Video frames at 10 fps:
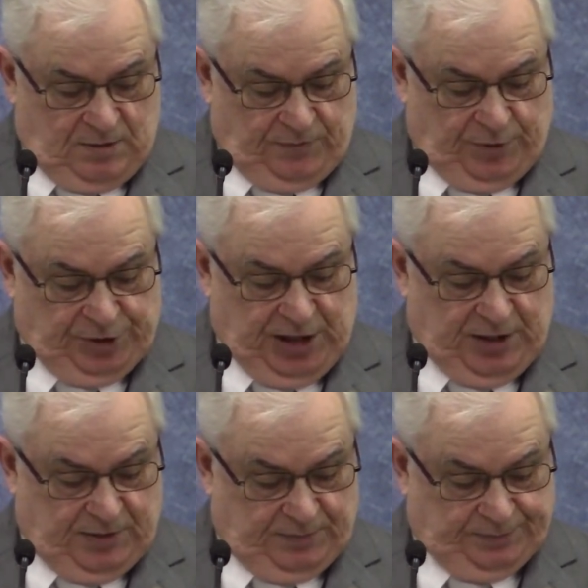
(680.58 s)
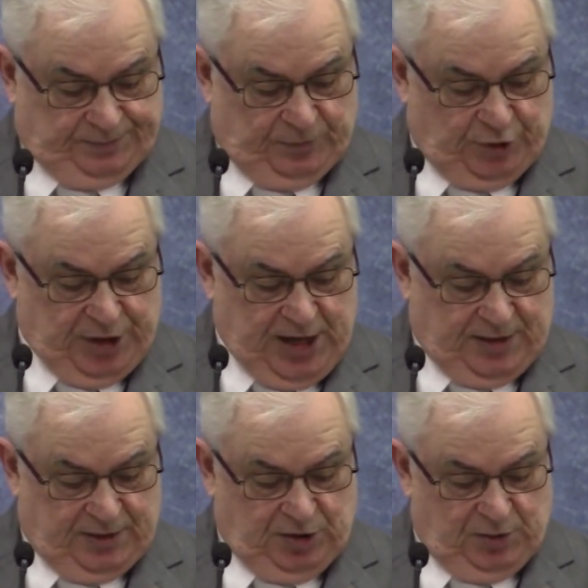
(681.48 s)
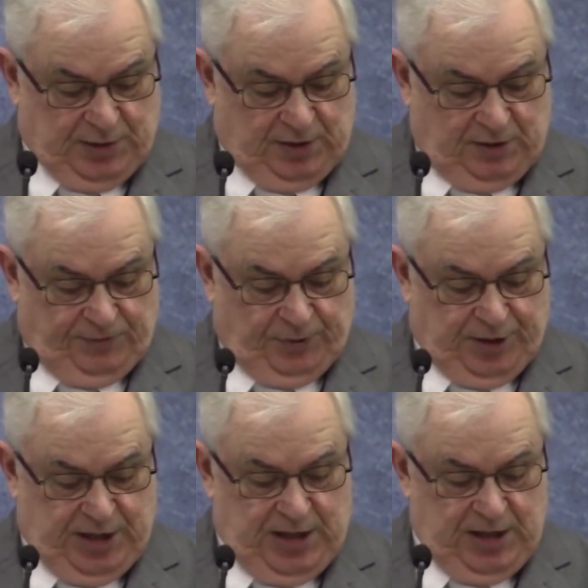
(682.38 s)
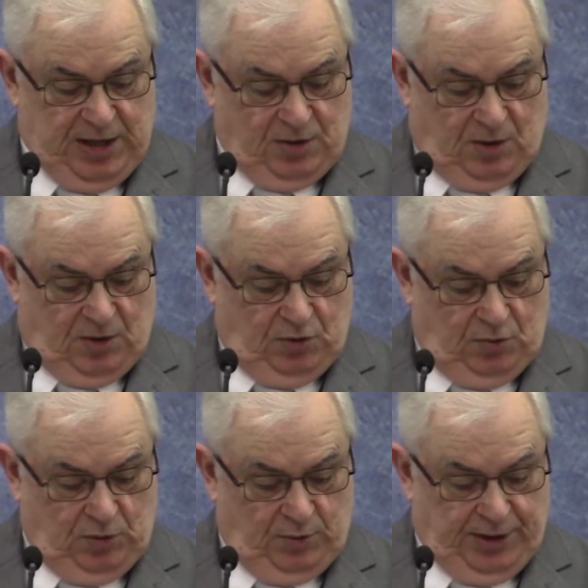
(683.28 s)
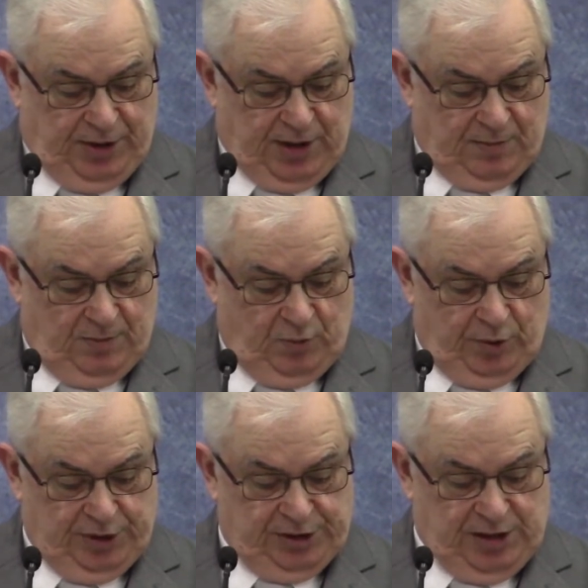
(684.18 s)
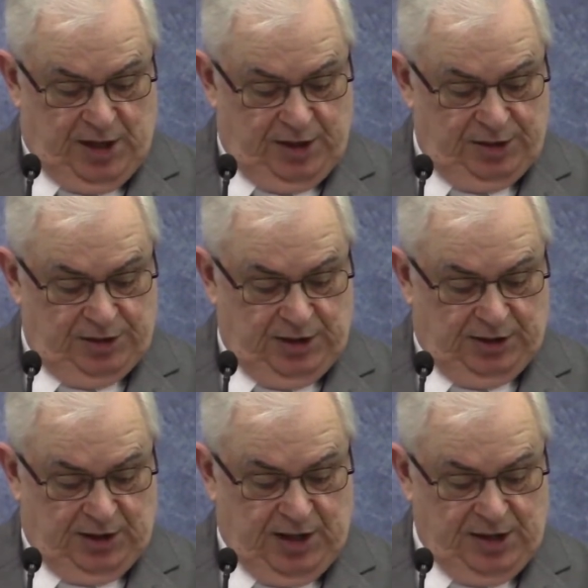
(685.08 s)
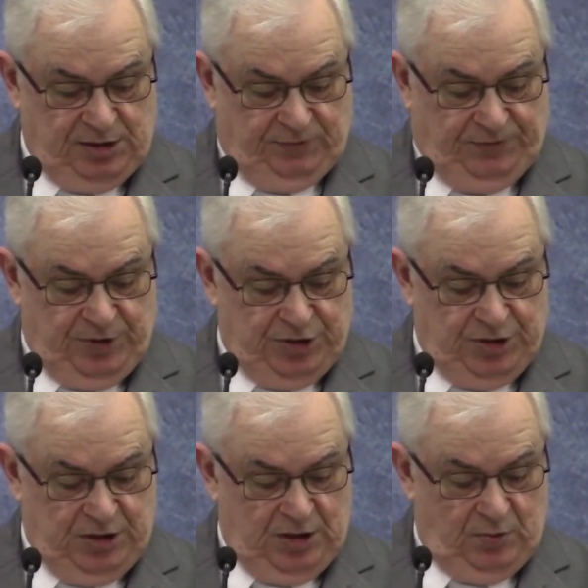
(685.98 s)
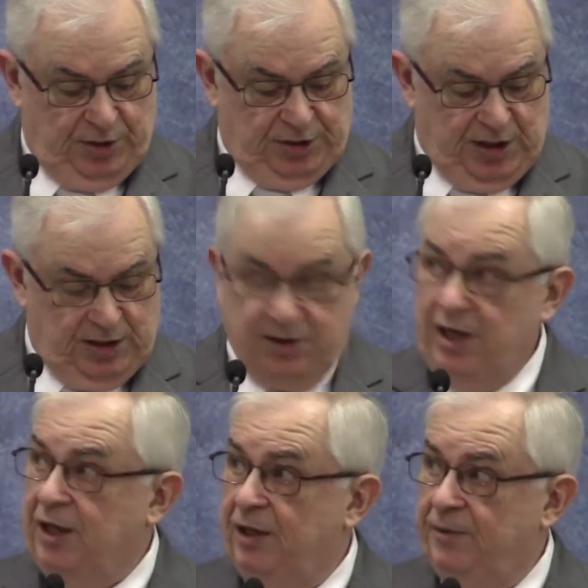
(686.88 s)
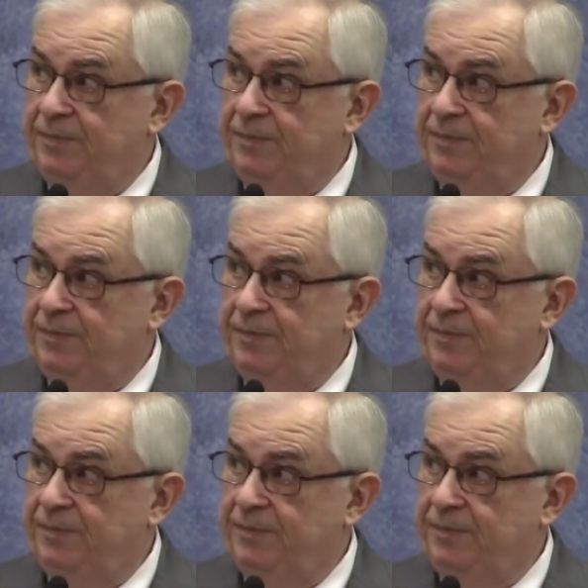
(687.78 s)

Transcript: Verse 9. For he and all who were with him were astonished at the catch of fish which they had taken.